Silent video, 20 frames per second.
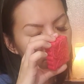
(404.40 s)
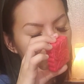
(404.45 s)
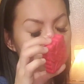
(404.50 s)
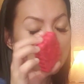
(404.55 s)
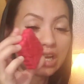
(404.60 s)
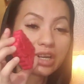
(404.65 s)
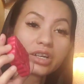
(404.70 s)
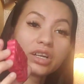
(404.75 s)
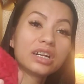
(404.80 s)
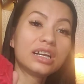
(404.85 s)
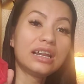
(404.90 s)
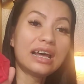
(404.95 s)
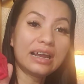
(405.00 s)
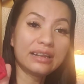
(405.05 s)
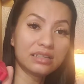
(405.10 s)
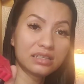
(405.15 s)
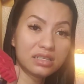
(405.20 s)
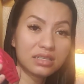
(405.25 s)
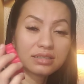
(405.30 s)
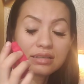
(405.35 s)
Not gonna
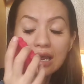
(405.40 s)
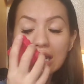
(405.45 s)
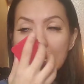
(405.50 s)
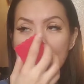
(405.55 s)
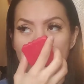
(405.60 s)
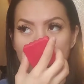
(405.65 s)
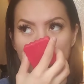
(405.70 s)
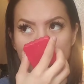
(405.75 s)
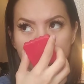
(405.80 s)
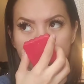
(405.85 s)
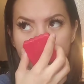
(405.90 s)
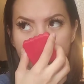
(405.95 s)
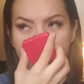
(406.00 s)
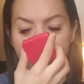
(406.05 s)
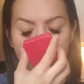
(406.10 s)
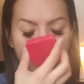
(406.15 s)
lie, this is kind of light.